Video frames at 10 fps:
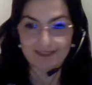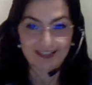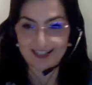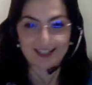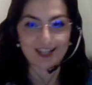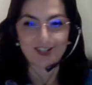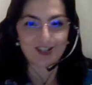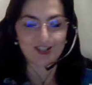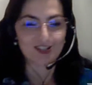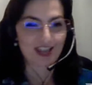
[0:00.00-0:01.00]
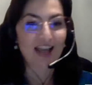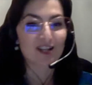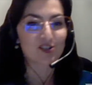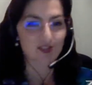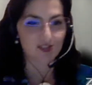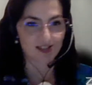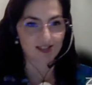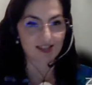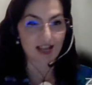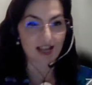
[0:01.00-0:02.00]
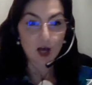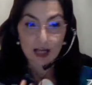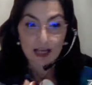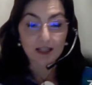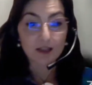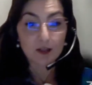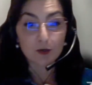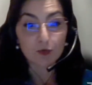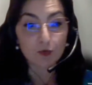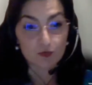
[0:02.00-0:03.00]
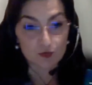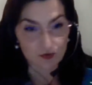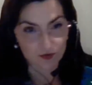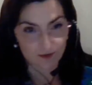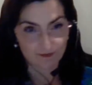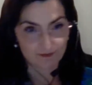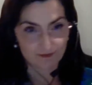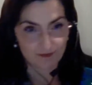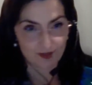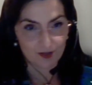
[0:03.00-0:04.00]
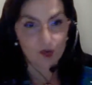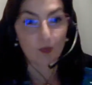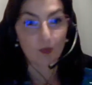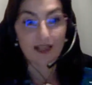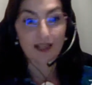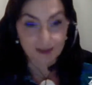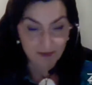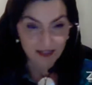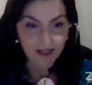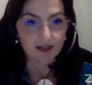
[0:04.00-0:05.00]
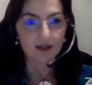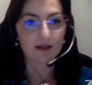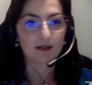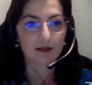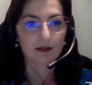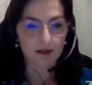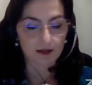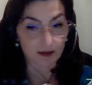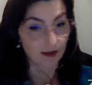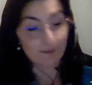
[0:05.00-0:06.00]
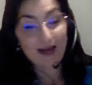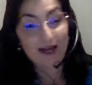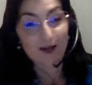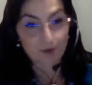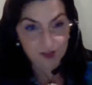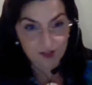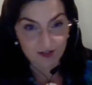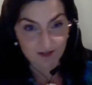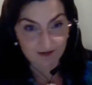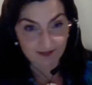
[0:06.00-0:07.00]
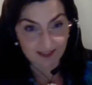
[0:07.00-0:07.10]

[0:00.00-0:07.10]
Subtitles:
it just catches us in the roots, so we can be a better person.